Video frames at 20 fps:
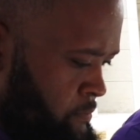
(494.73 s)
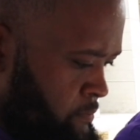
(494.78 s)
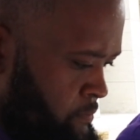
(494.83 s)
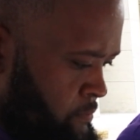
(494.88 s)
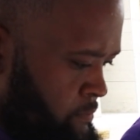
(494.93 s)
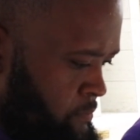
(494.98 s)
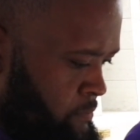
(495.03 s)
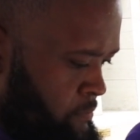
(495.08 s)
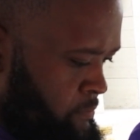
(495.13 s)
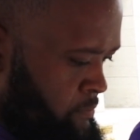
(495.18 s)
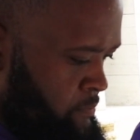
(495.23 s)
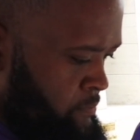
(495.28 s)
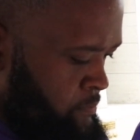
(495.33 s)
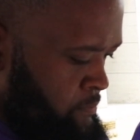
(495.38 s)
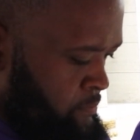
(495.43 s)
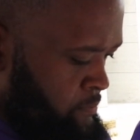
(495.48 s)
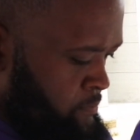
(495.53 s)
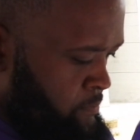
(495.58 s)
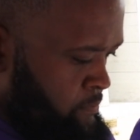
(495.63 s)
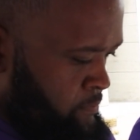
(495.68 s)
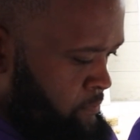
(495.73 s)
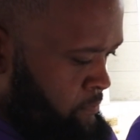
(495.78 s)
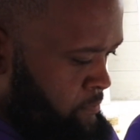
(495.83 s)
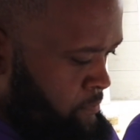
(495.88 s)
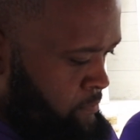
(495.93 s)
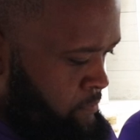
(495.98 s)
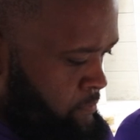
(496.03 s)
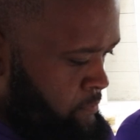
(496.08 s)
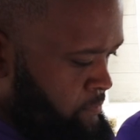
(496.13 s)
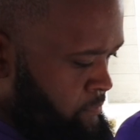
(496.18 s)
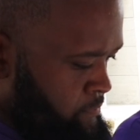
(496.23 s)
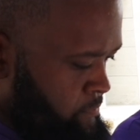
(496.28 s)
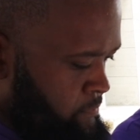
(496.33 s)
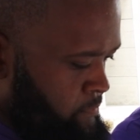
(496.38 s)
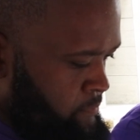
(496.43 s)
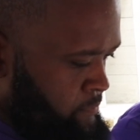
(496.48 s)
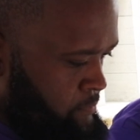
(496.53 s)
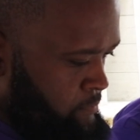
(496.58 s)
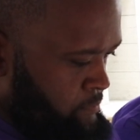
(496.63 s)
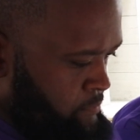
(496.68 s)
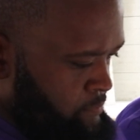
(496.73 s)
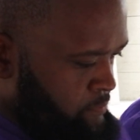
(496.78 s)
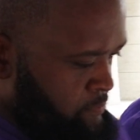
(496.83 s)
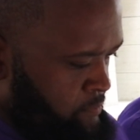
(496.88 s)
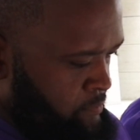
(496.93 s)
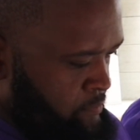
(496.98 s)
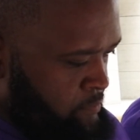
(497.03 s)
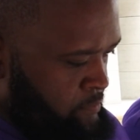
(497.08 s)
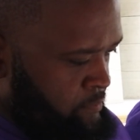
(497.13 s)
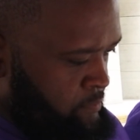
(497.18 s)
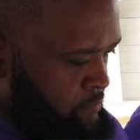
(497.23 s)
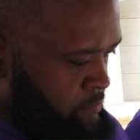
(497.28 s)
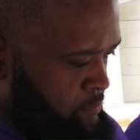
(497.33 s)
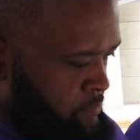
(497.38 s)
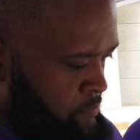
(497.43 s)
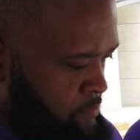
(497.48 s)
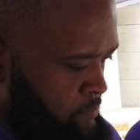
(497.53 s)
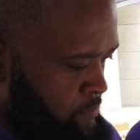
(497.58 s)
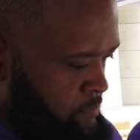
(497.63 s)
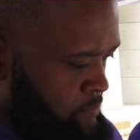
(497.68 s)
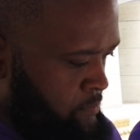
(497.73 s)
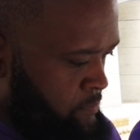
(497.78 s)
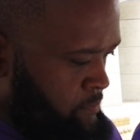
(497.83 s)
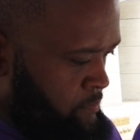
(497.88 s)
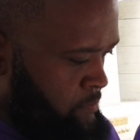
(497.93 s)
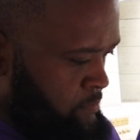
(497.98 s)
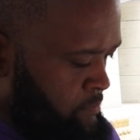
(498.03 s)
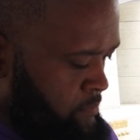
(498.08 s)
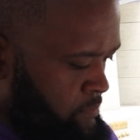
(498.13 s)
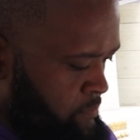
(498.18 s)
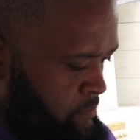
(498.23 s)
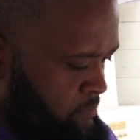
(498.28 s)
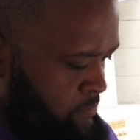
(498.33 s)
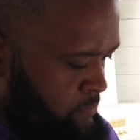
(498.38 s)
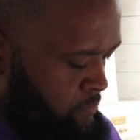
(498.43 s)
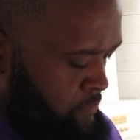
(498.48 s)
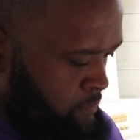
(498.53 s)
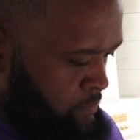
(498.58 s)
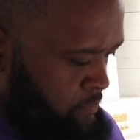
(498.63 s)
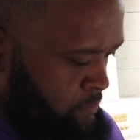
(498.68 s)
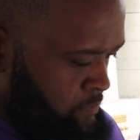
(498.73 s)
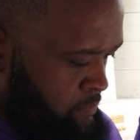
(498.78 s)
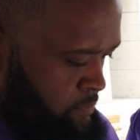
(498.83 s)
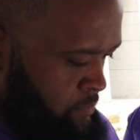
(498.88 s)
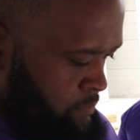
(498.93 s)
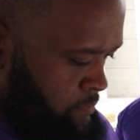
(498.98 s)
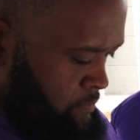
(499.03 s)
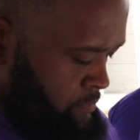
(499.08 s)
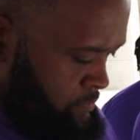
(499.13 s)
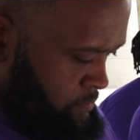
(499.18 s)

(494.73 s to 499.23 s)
(not speaking)